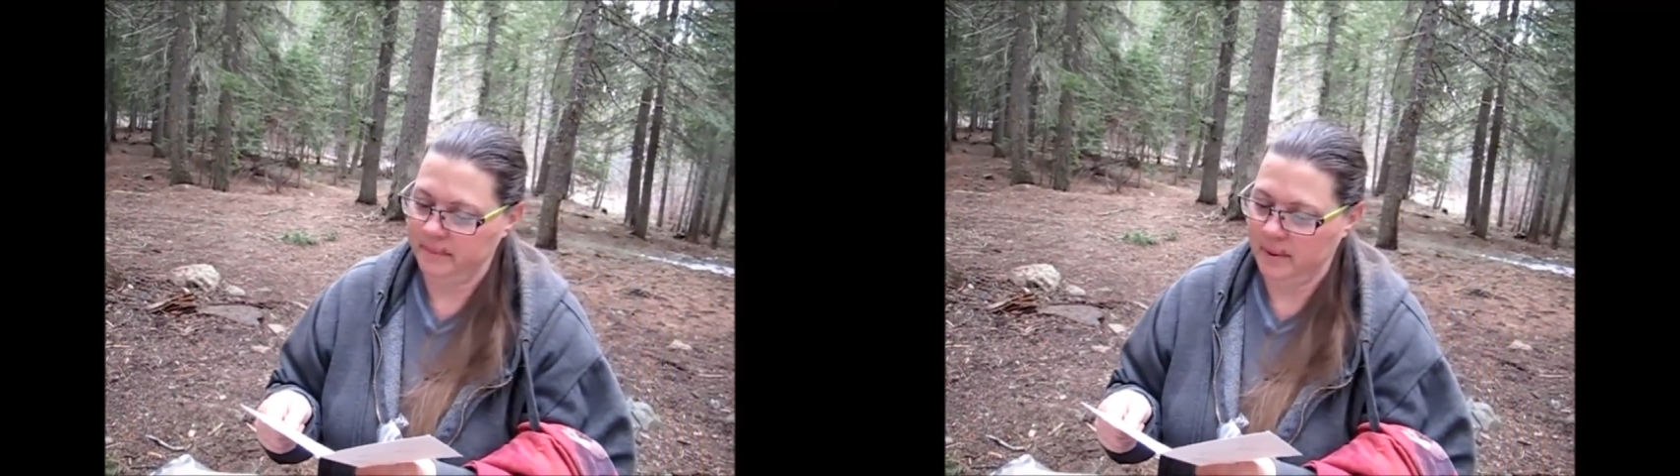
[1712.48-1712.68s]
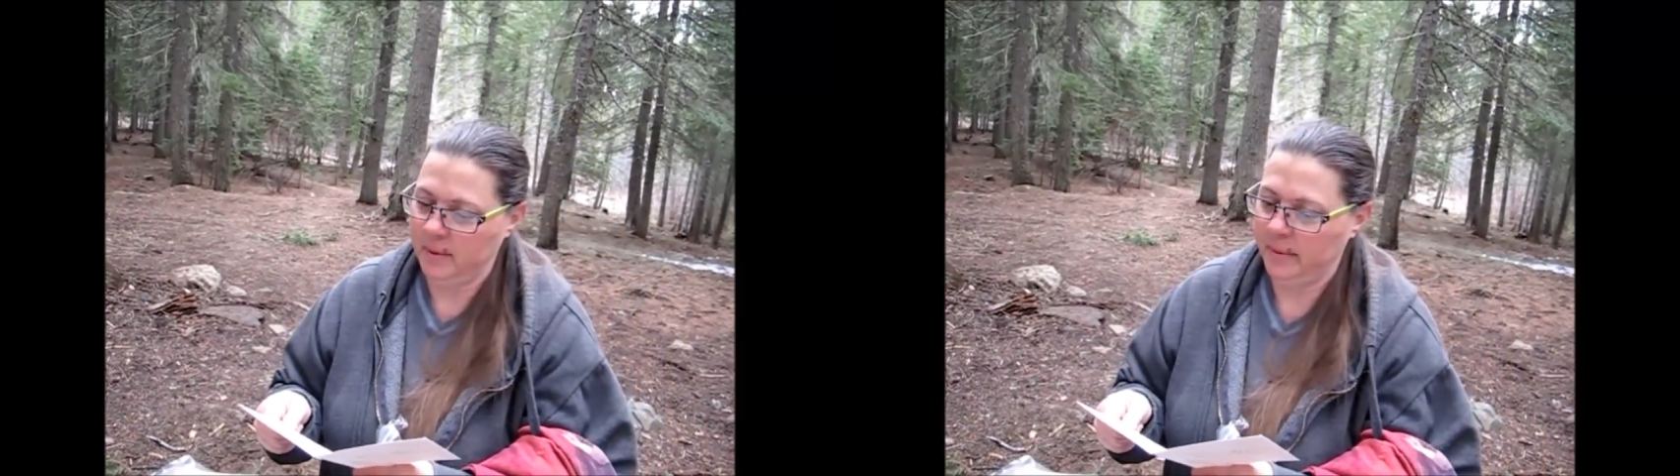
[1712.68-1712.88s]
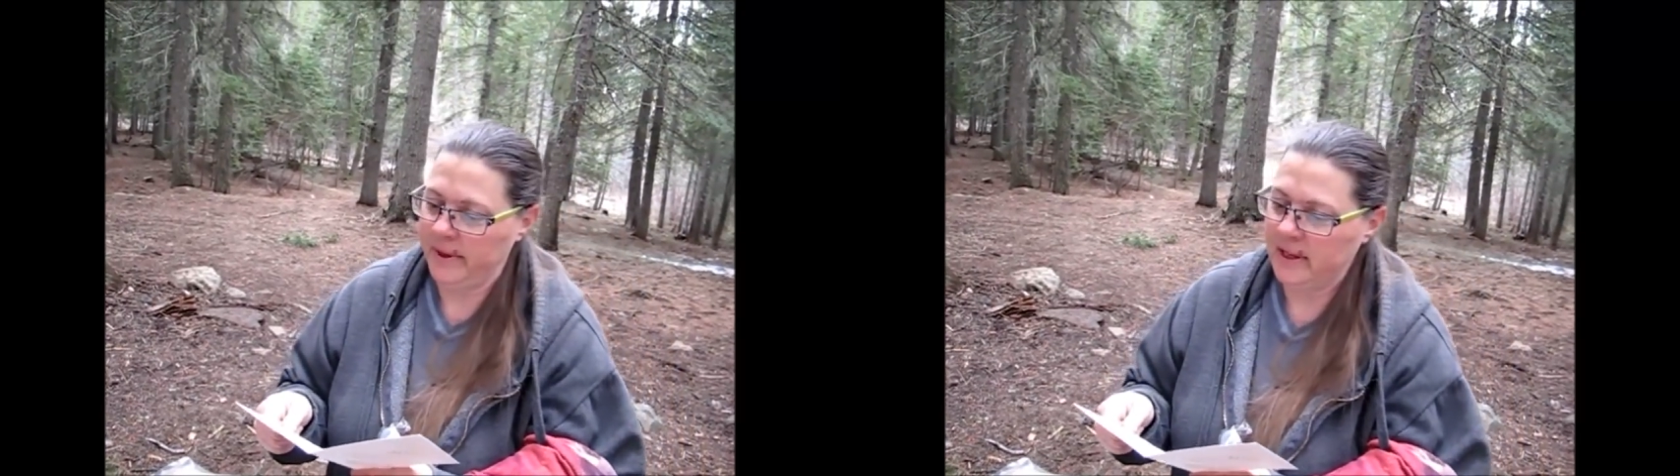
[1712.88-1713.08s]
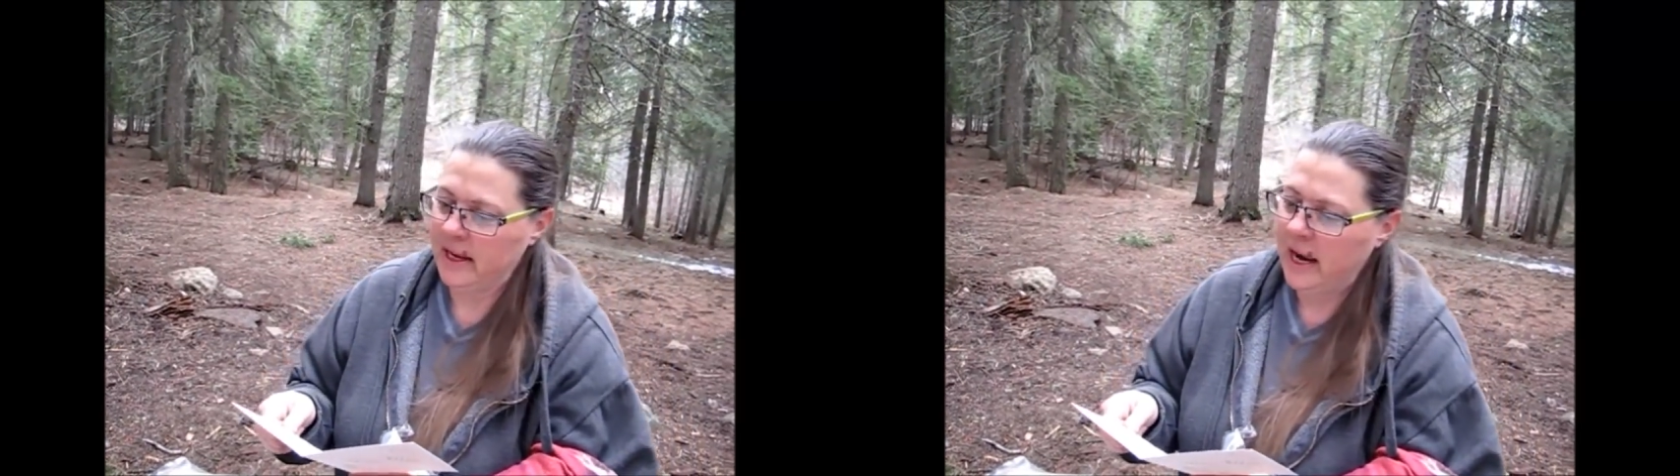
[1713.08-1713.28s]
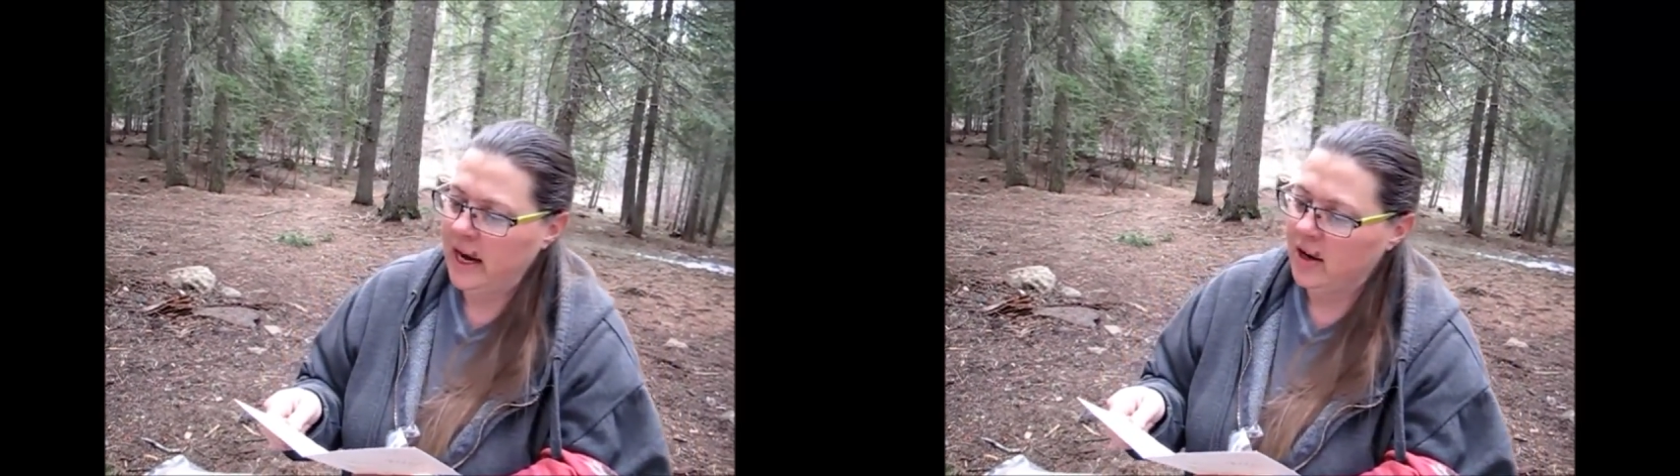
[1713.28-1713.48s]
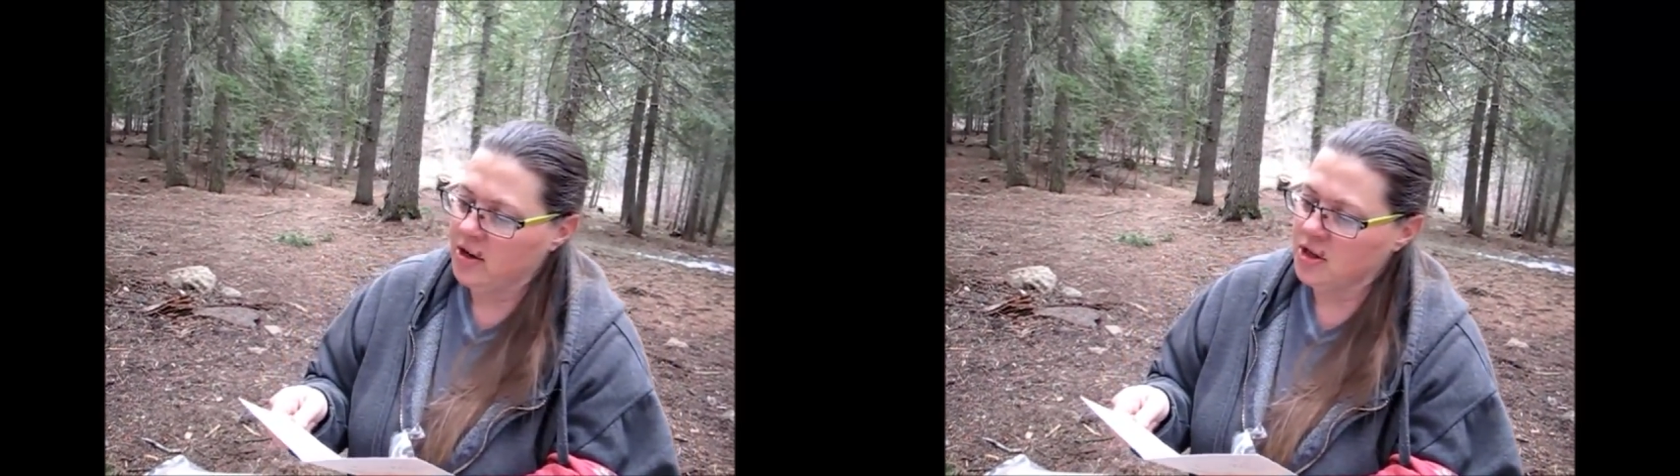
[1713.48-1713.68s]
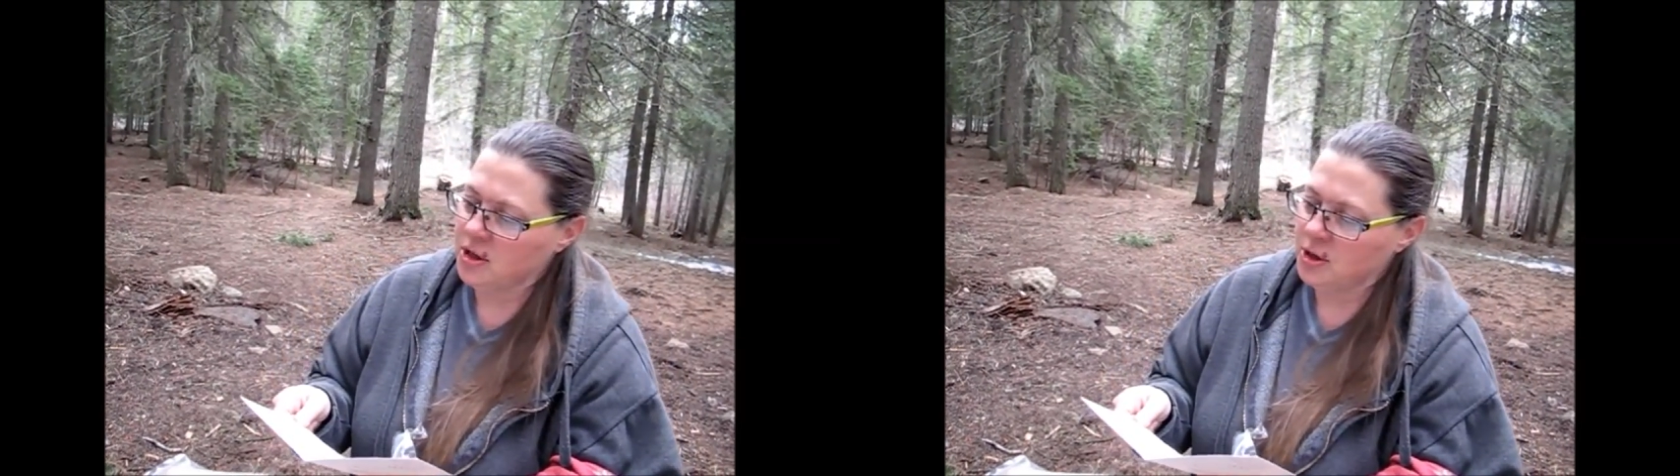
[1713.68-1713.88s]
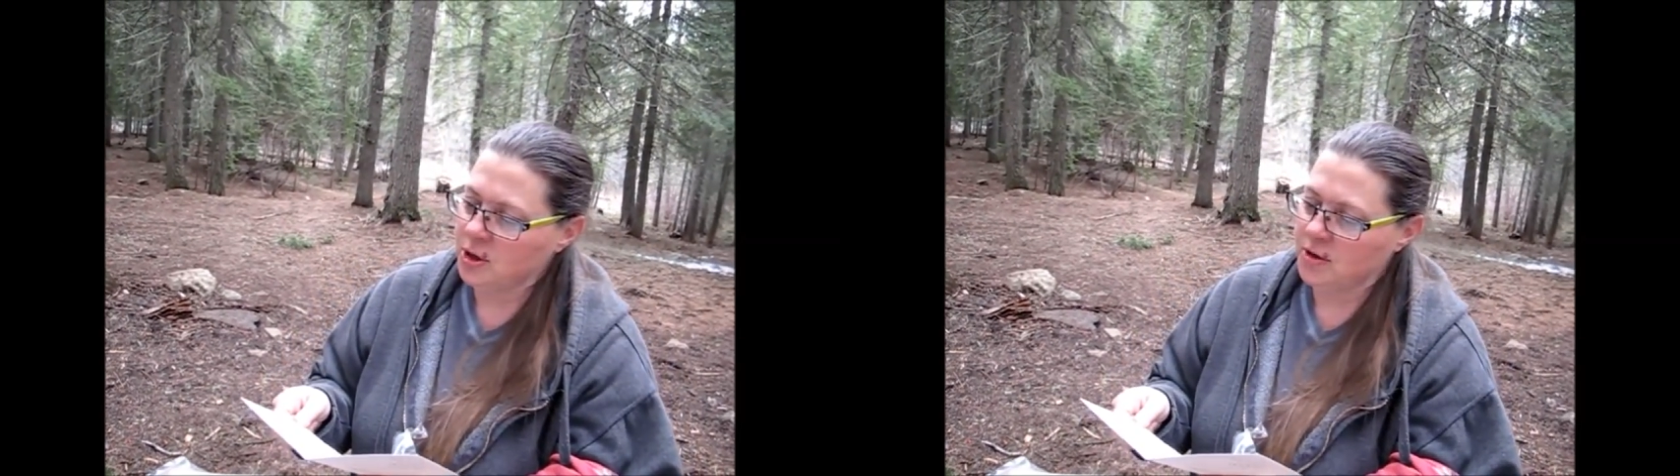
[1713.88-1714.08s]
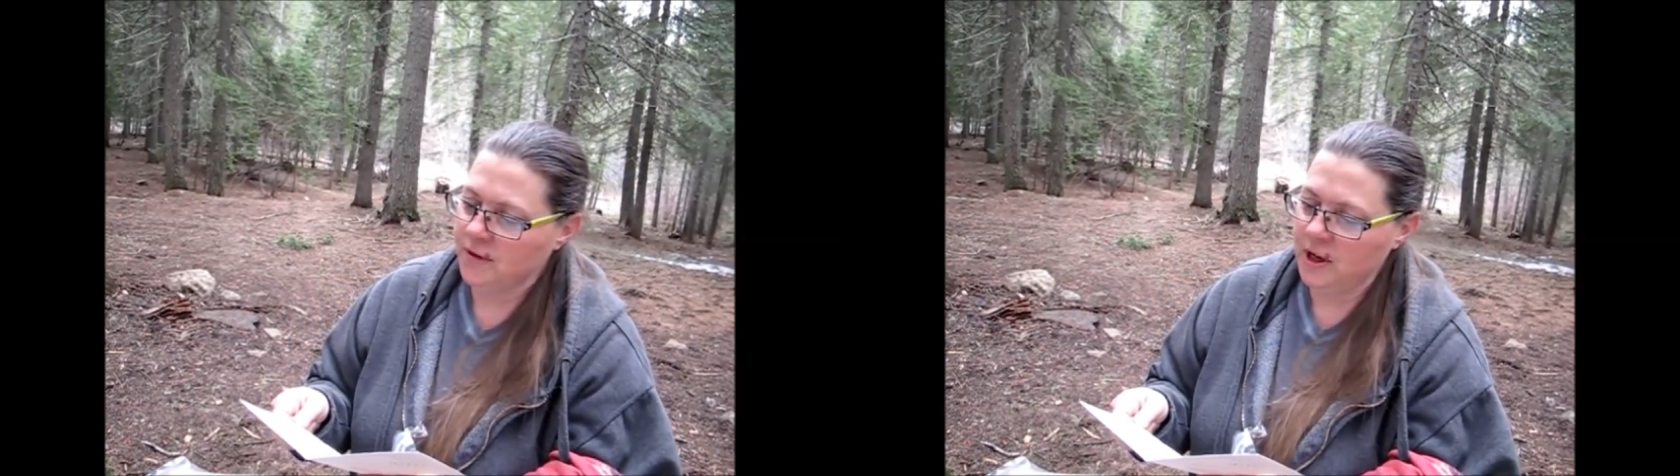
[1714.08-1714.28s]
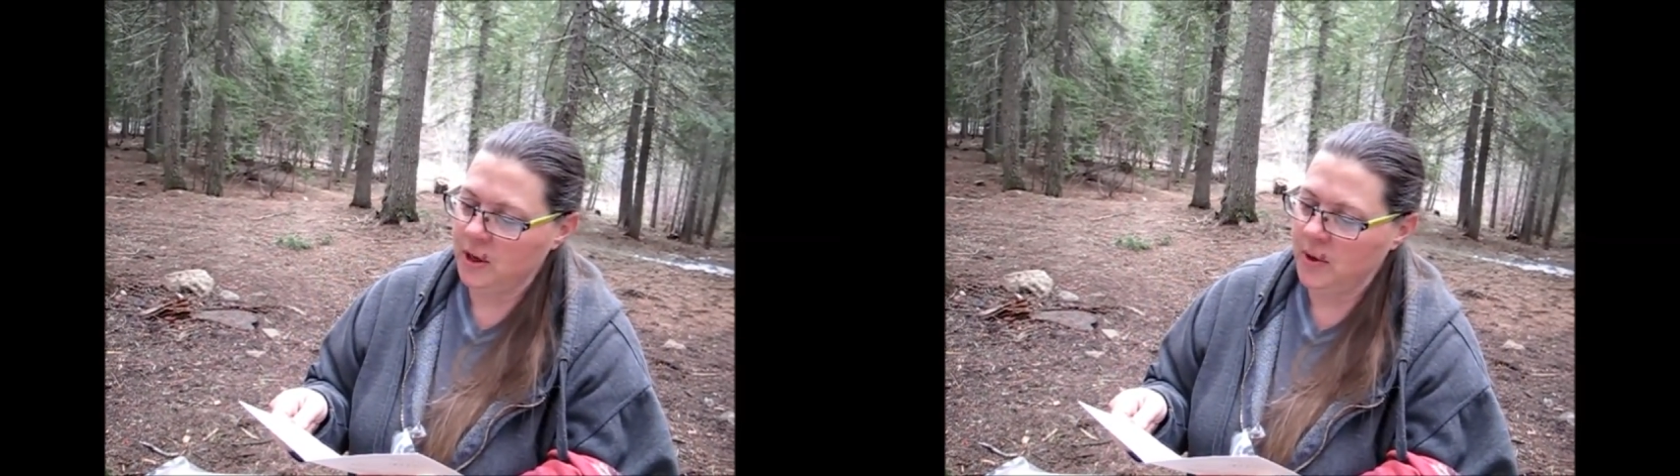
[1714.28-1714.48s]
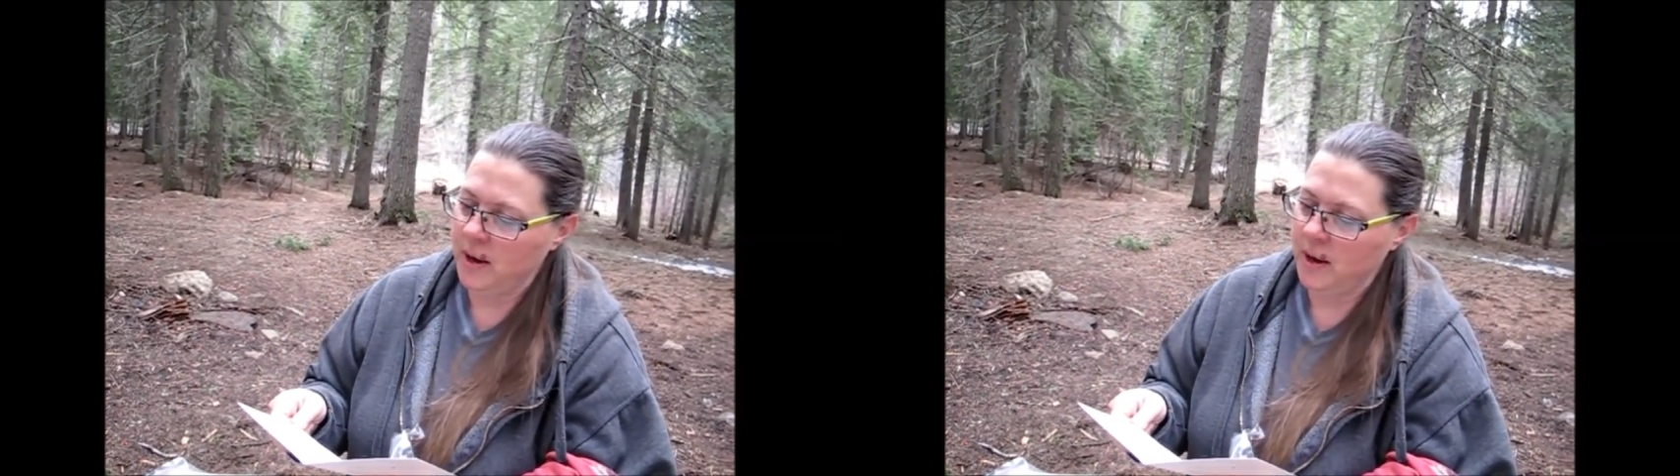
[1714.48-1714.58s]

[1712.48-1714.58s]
but we will. Here are t-shirts for you.